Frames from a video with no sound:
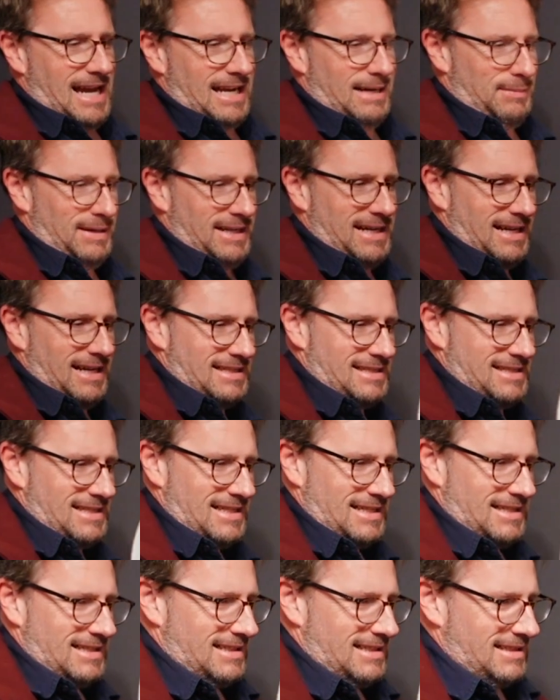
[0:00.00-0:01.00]
I want
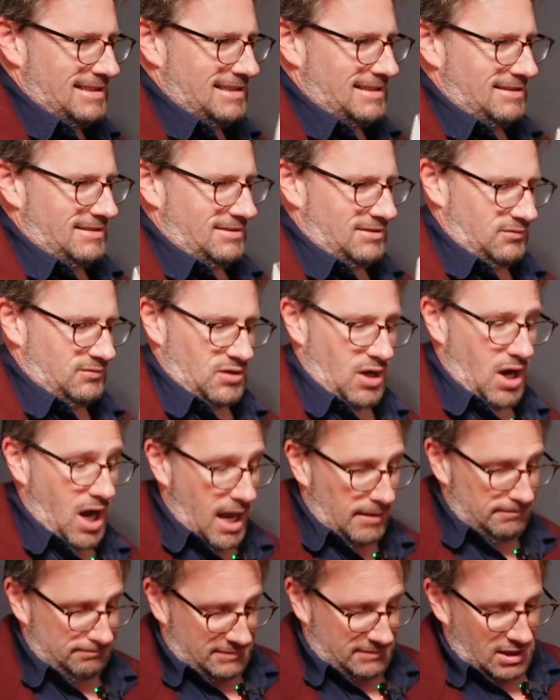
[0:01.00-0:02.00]
the camera.
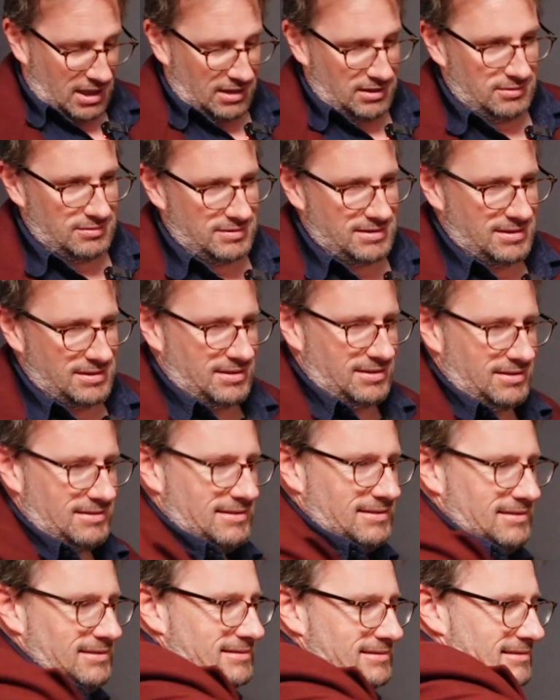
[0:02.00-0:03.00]
Don't, don't, you, I like
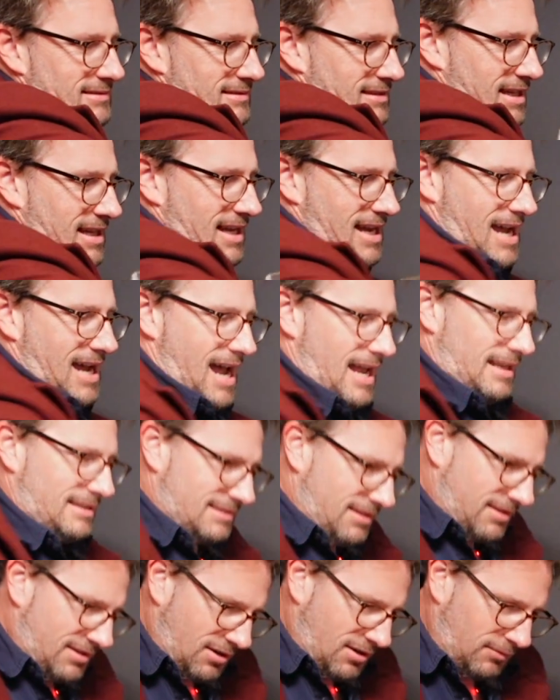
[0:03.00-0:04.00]
Wes Anderson.
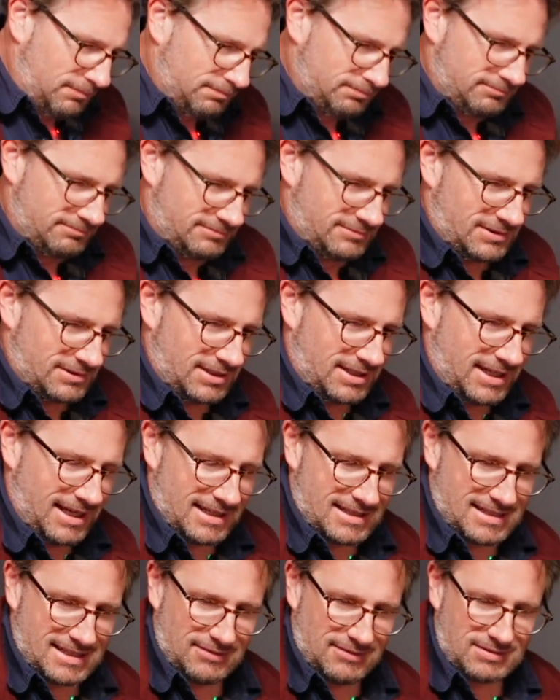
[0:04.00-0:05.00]
Yeah, nope. You
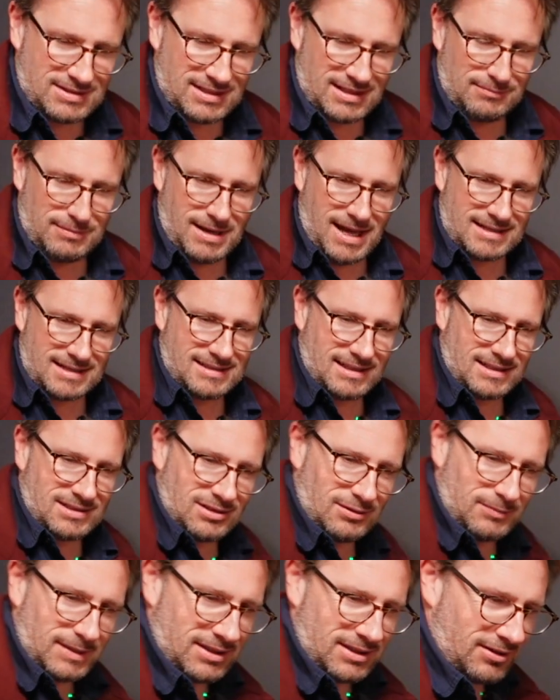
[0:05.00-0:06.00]
can't see what's in the box. They
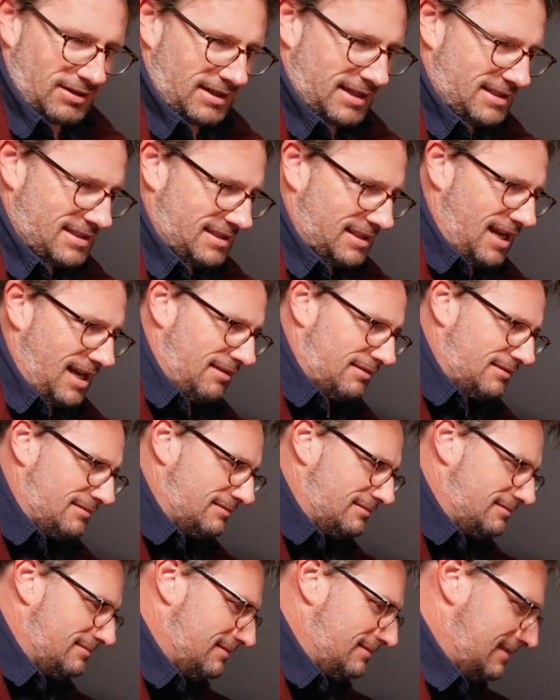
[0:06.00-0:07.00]
told me no kids
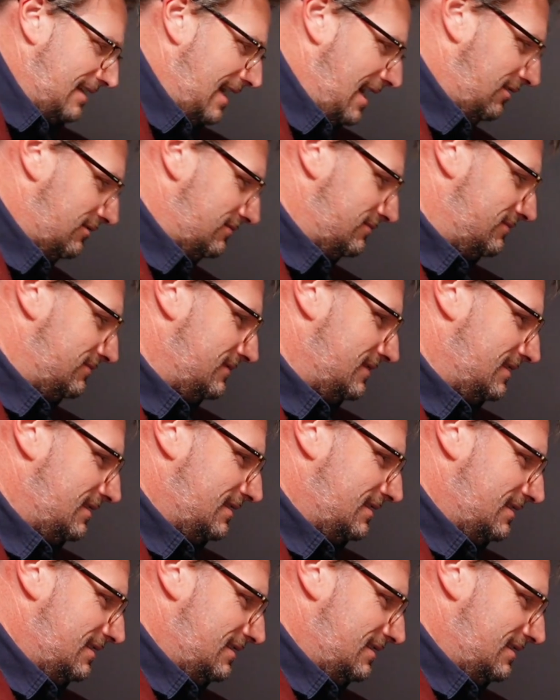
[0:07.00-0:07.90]
allowed. Oh, out. Poopy.